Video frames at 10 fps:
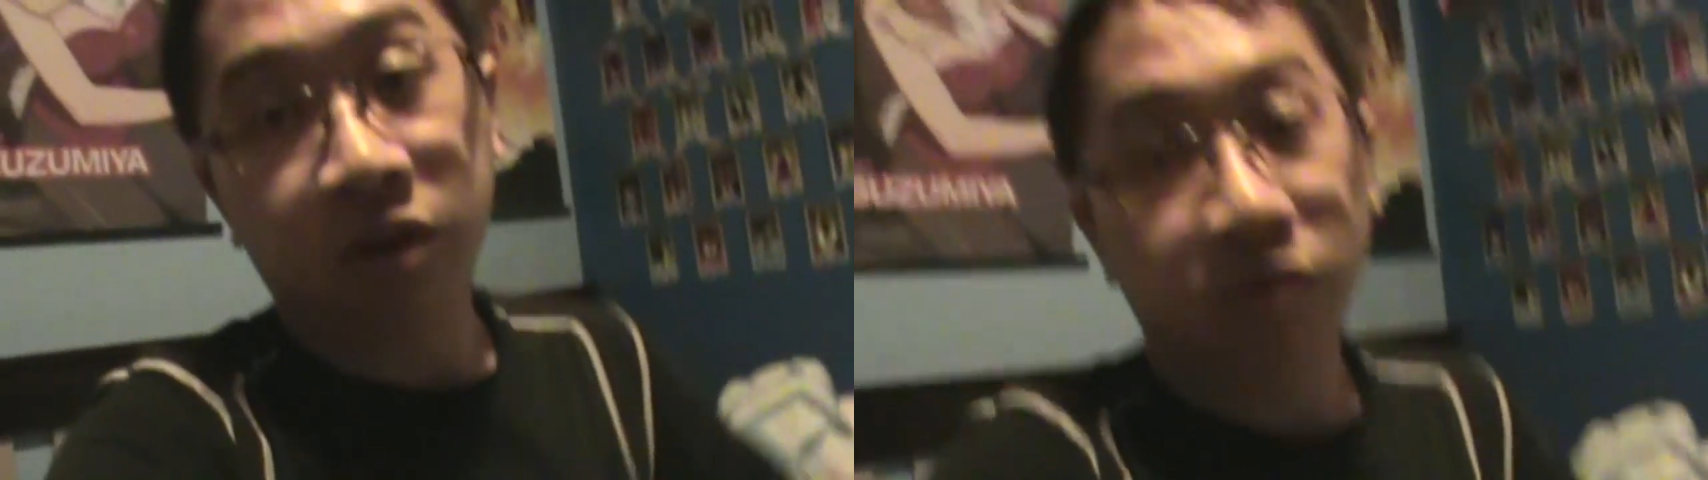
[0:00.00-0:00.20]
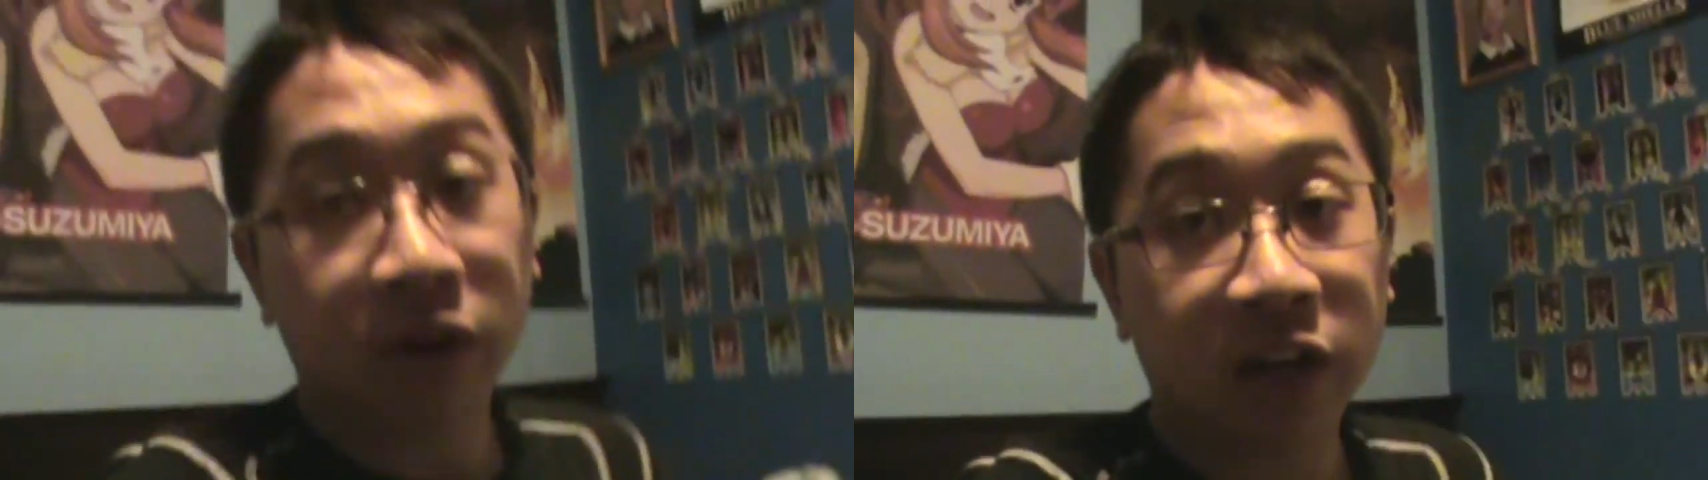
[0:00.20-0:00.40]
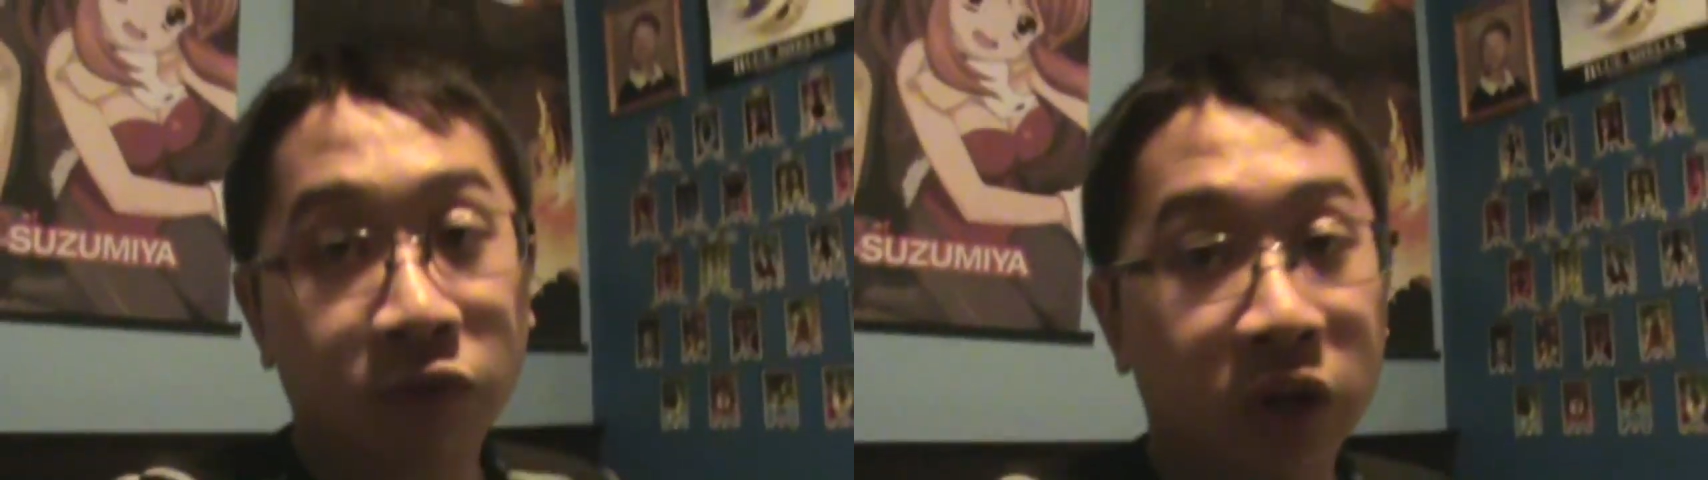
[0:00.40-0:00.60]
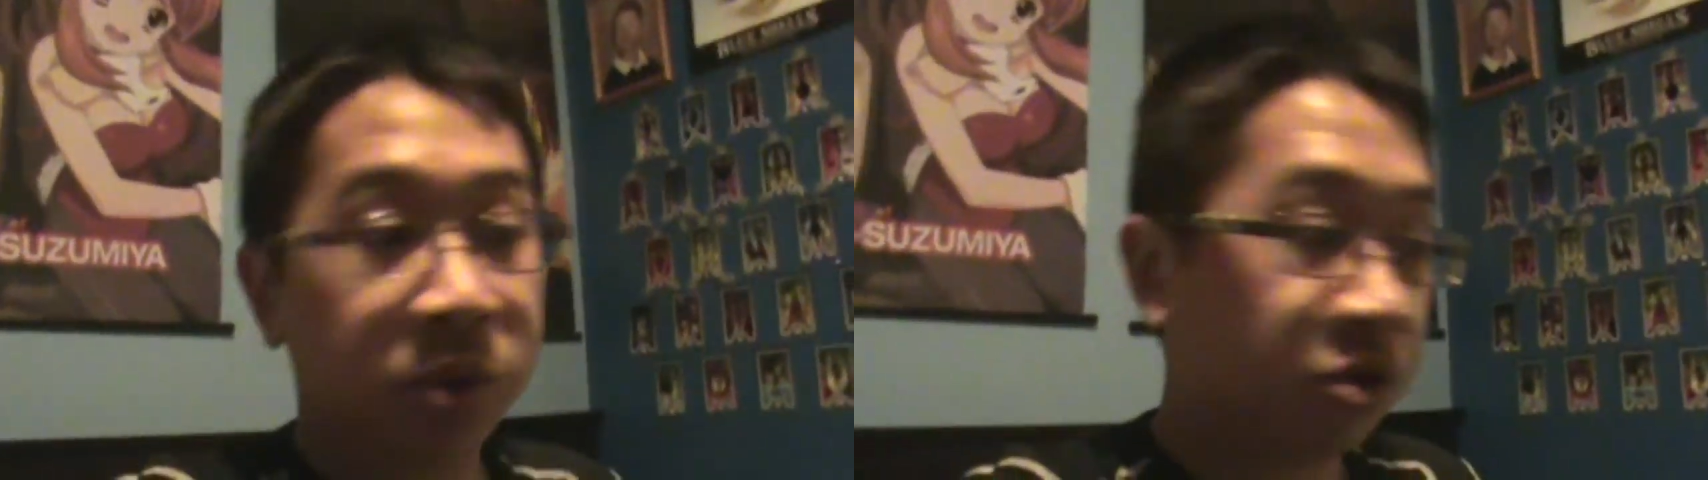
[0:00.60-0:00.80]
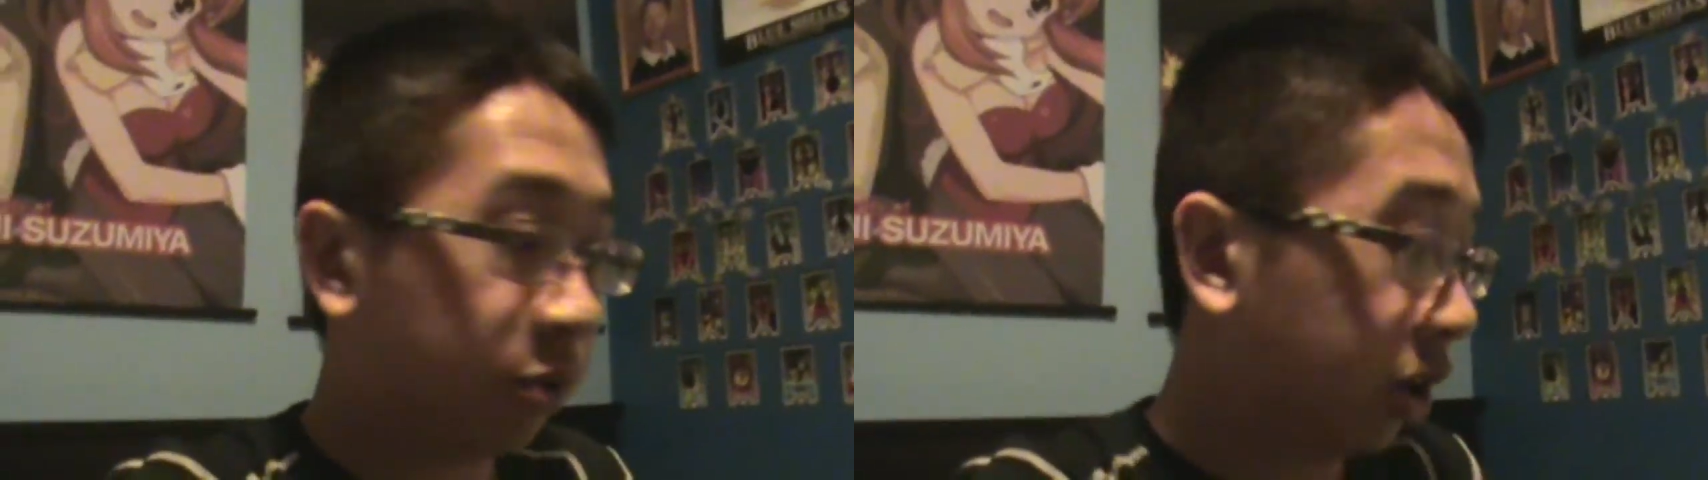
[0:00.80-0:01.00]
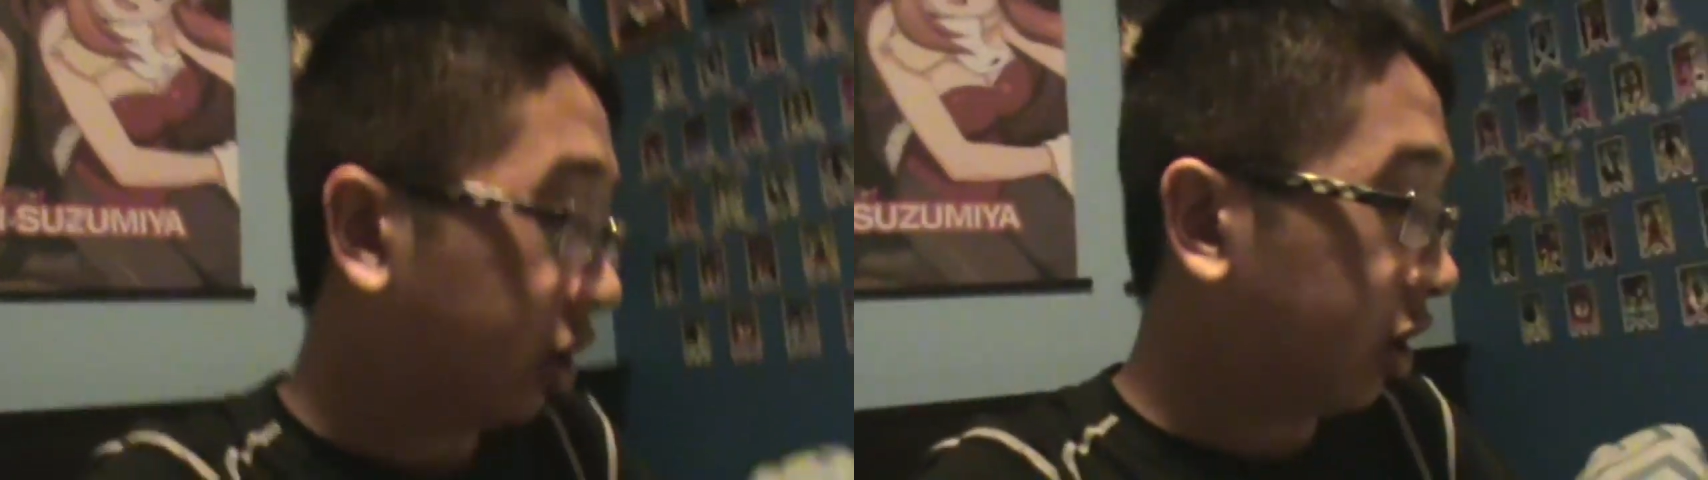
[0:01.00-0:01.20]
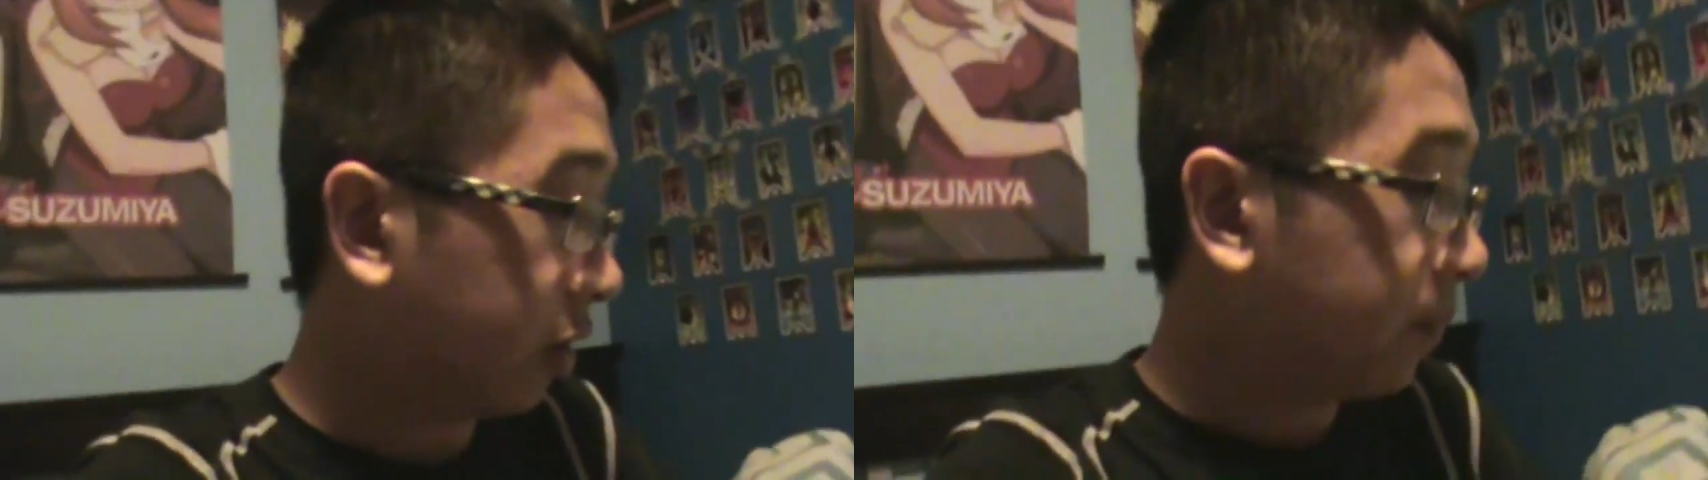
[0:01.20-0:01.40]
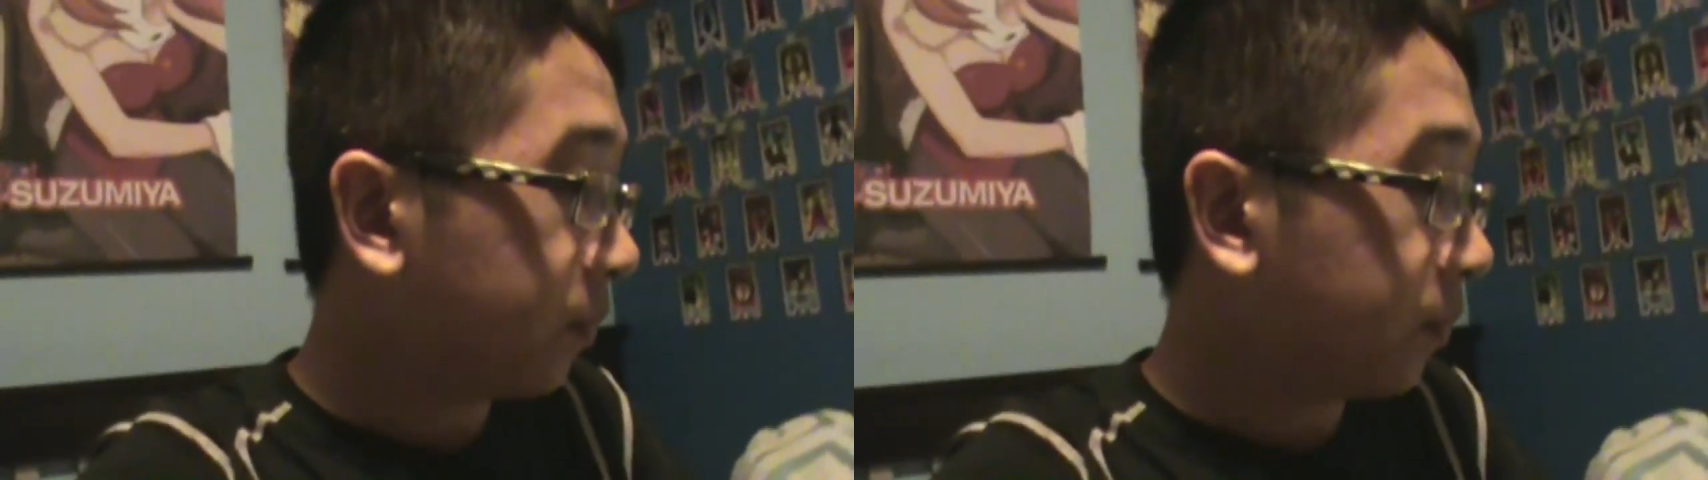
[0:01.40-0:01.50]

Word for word: Red Dead Redemption is pretty good.